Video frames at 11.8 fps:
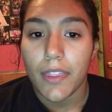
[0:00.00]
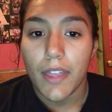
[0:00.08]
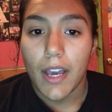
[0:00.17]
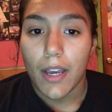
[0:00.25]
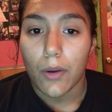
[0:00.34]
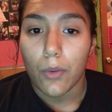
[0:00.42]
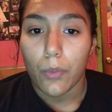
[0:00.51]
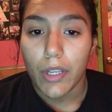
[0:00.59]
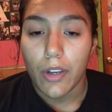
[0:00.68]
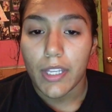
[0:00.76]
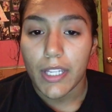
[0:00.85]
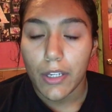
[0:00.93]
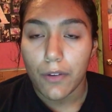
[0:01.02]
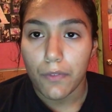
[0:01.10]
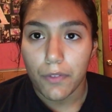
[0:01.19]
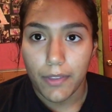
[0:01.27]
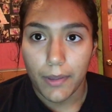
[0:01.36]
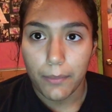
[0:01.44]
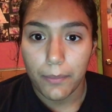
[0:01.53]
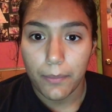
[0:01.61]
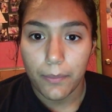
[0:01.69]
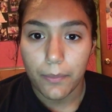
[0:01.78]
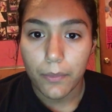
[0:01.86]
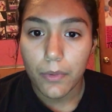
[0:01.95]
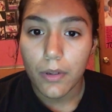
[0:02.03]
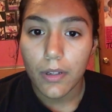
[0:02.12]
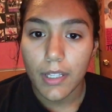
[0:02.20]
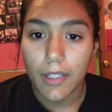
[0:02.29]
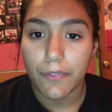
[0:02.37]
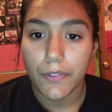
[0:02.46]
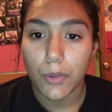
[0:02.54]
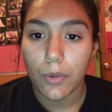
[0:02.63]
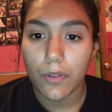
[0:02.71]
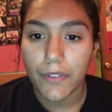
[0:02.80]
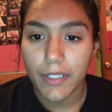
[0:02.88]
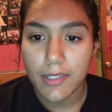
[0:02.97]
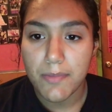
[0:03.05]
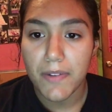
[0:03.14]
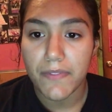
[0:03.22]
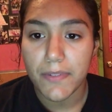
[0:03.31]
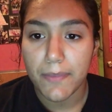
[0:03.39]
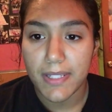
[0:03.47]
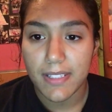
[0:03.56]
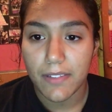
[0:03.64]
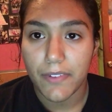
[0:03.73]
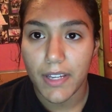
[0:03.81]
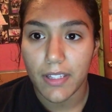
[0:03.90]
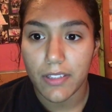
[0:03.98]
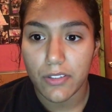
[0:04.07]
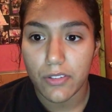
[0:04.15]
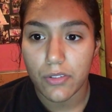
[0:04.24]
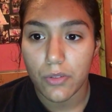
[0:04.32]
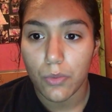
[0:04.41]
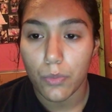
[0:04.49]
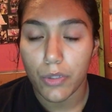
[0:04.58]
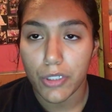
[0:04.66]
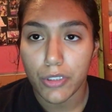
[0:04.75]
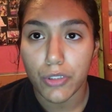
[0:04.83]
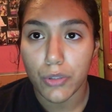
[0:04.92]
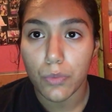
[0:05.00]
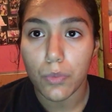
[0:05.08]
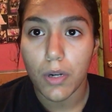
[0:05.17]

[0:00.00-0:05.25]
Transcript: that we are here for them. If you were a victim of domestic violence, wouldn't you